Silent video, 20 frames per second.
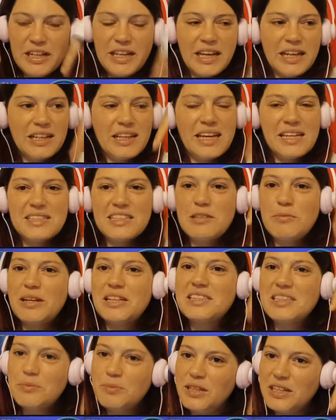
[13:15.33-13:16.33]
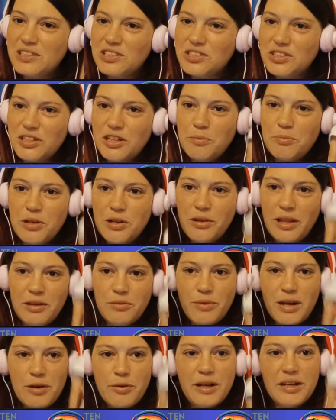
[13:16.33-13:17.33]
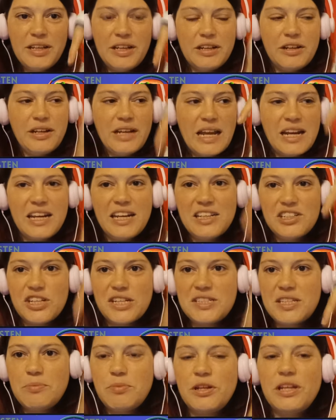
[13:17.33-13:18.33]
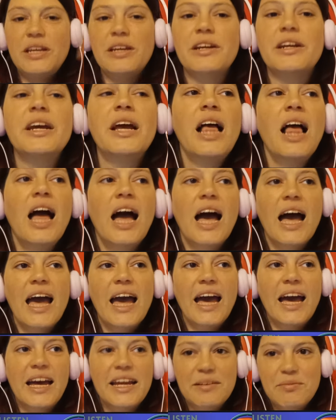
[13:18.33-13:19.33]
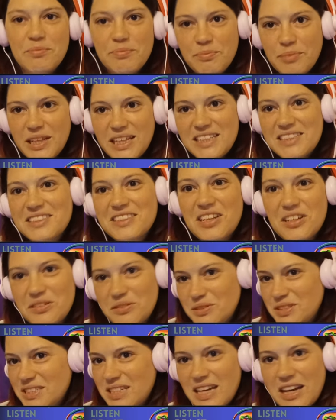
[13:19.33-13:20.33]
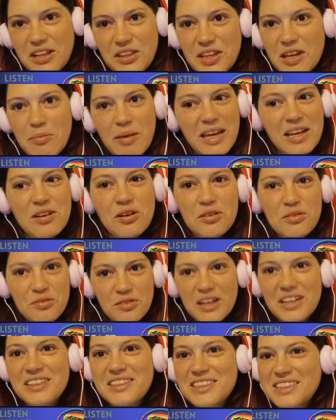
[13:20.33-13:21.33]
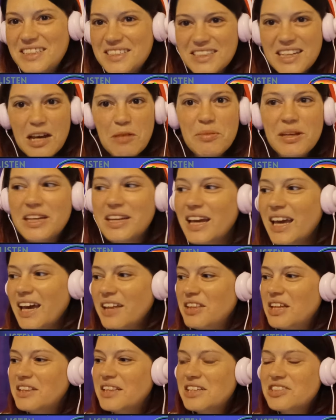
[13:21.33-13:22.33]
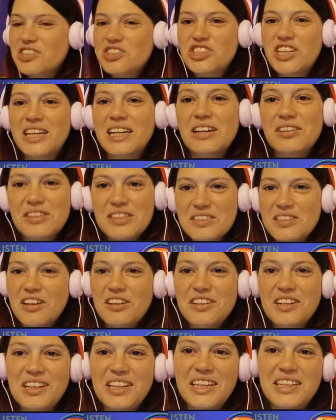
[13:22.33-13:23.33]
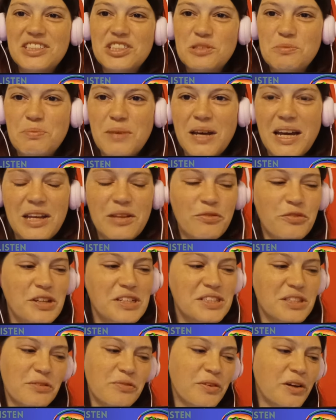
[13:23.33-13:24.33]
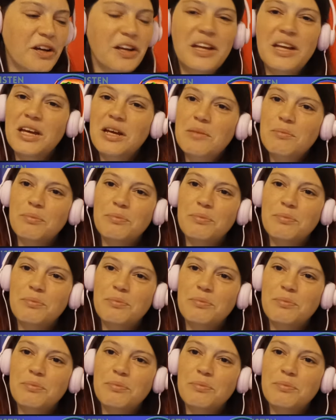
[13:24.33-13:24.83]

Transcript: here again in case anybody skipped the intro. I'll put it like right around here. Editing Jesse put it here. And please go tell them a cold front is coming and that they should check out the song Glitch by Freeze the Fall.